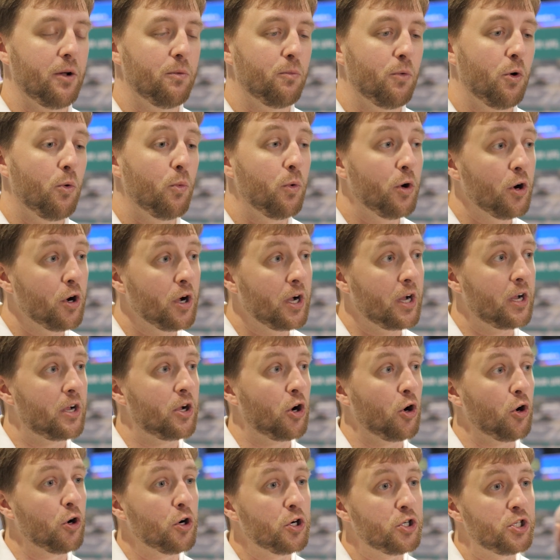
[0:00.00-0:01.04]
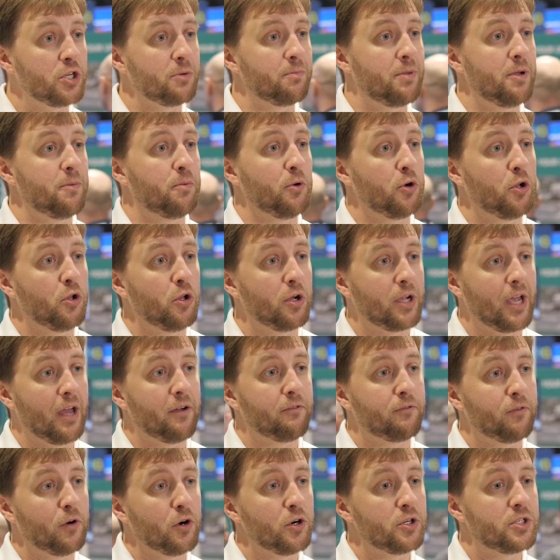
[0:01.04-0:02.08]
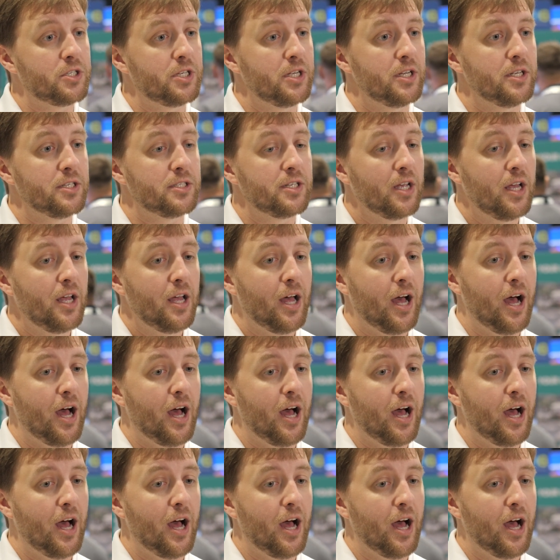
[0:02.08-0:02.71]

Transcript: what we're encouraging people to look at first is